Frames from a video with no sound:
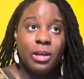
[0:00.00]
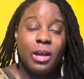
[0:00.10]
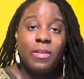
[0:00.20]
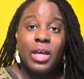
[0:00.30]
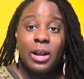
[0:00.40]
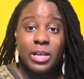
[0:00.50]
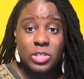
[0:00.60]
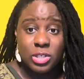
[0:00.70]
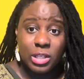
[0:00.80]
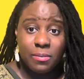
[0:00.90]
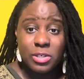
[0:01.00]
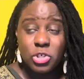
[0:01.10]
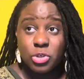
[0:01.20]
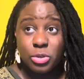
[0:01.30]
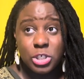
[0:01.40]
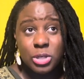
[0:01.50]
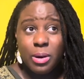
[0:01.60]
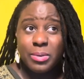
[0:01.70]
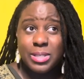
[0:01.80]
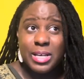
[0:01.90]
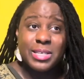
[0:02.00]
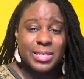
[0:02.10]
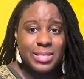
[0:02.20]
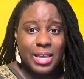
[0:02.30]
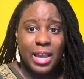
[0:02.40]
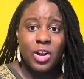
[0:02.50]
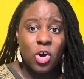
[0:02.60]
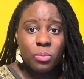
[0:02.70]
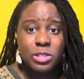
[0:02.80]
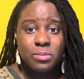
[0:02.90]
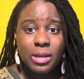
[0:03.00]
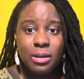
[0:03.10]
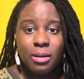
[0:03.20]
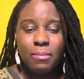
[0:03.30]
And then I used to live in Georgia, I would say is a second home to me,